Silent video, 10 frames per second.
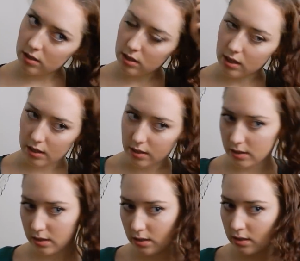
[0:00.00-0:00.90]

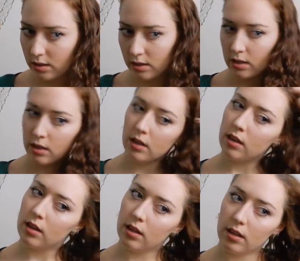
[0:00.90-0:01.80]
So
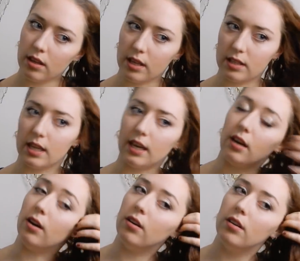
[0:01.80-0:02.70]
that's
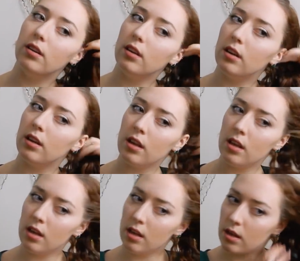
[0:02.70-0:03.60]
how
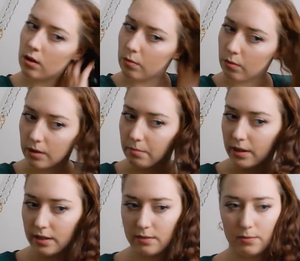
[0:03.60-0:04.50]

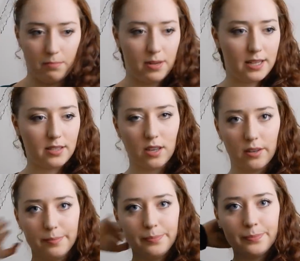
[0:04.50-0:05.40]
one plait's
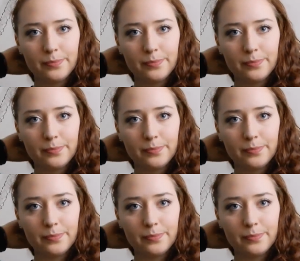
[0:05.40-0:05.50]
gone.